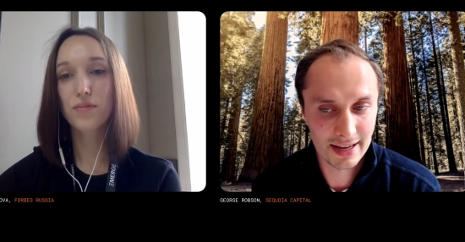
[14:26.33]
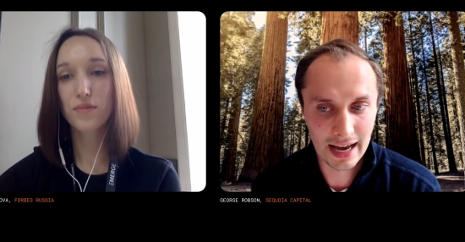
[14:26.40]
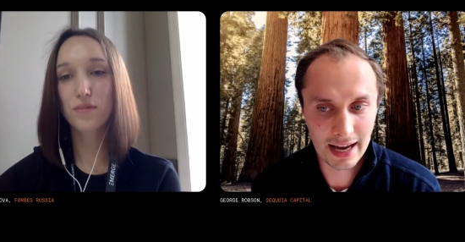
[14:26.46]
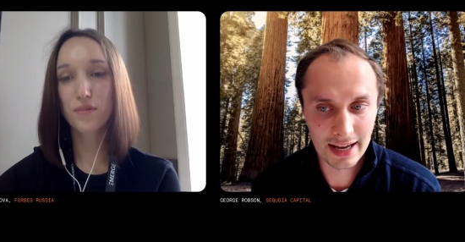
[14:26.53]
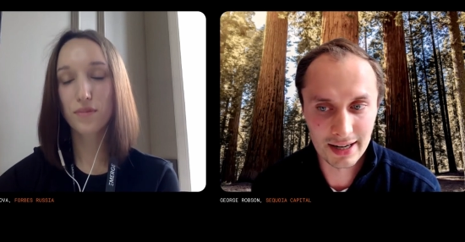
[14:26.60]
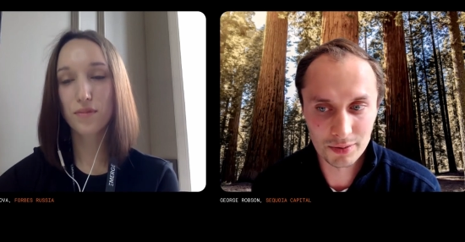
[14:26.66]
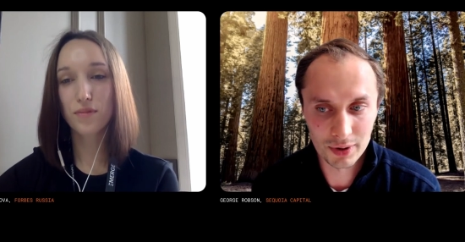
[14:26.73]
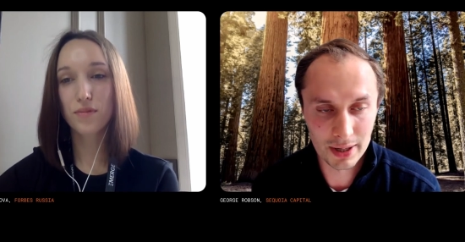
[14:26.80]

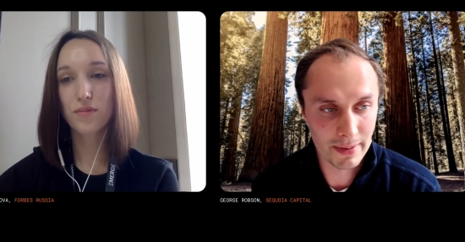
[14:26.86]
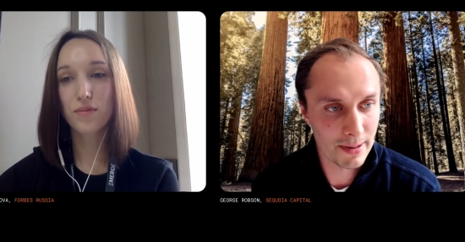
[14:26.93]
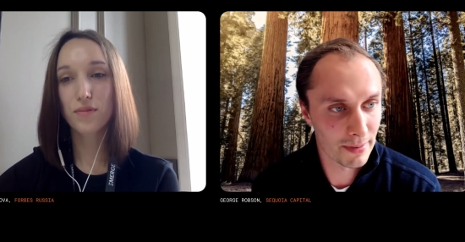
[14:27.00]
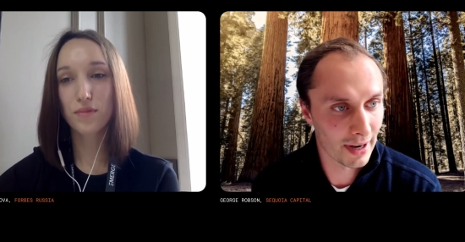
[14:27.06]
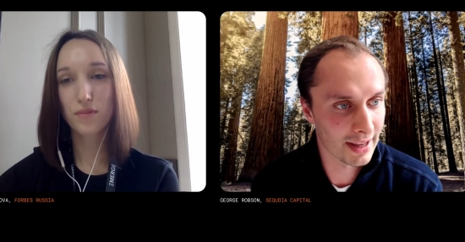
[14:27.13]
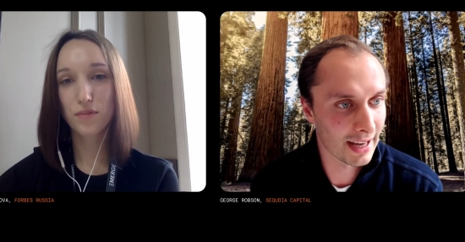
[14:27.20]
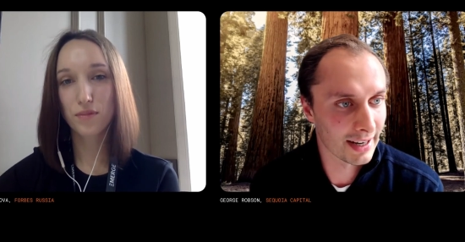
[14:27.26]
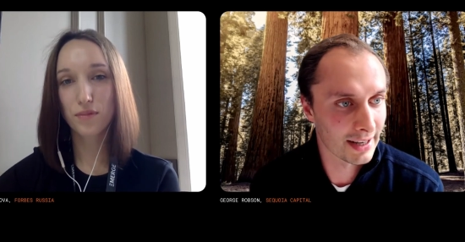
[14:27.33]
Speaker 1: And what I mean
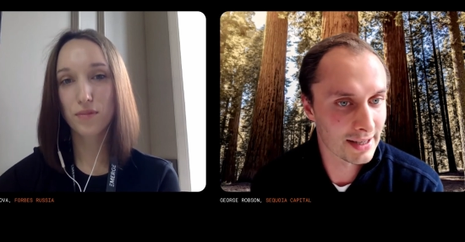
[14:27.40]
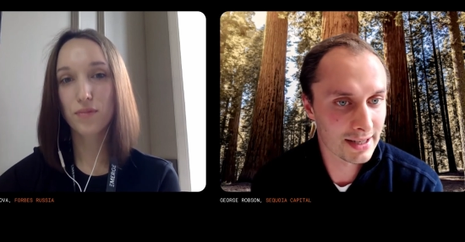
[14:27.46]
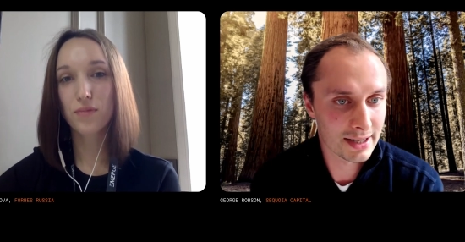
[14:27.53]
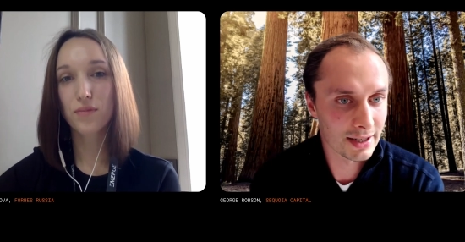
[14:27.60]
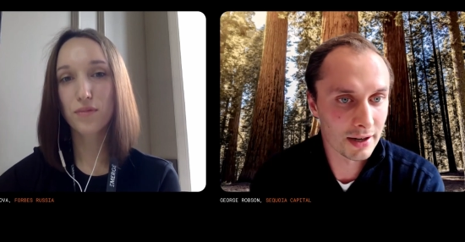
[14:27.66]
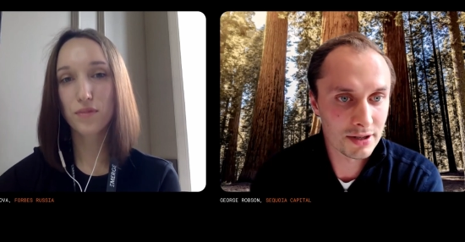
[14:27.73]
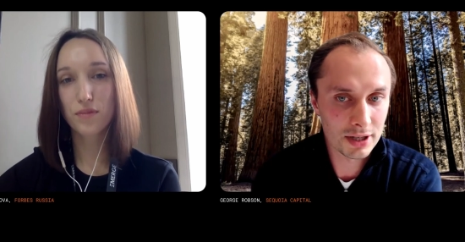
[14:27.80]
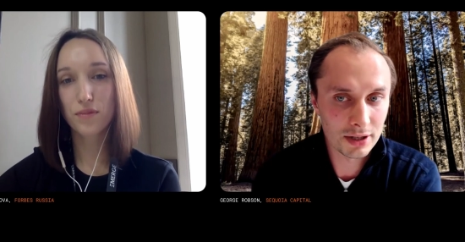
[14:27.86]
by that is,
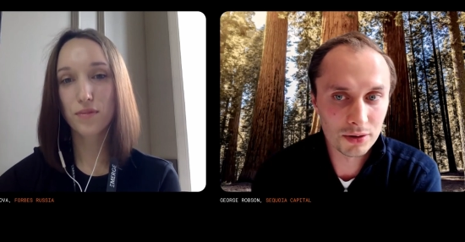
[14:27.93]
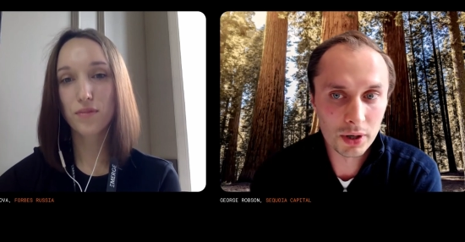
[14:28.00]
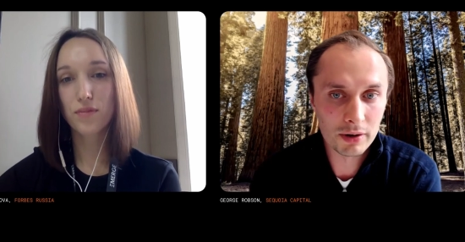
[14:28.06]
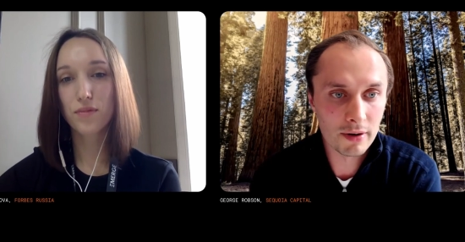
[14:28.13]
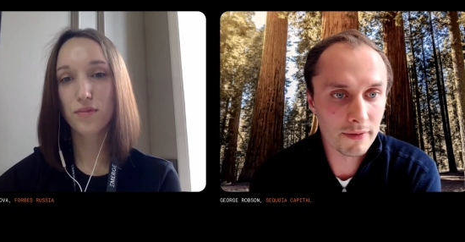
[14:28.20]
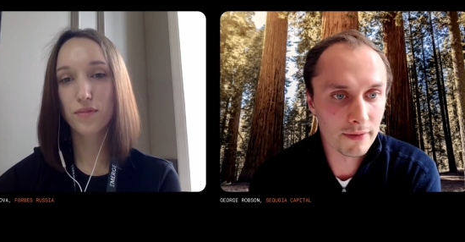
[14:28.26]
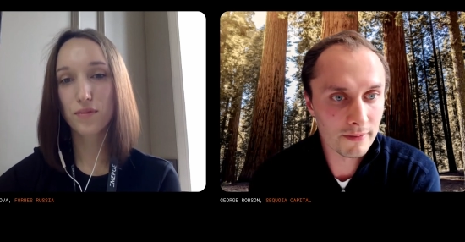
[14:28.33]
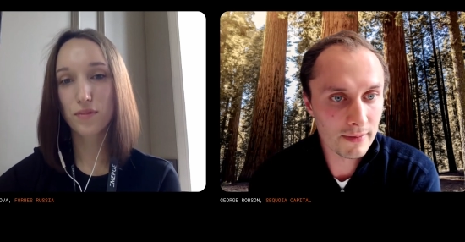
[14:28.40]
you know,
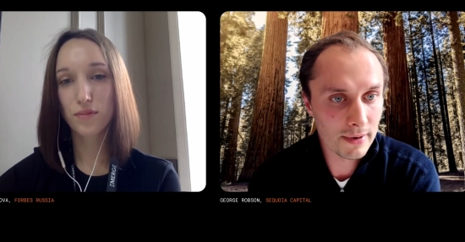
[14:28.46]
Sequoia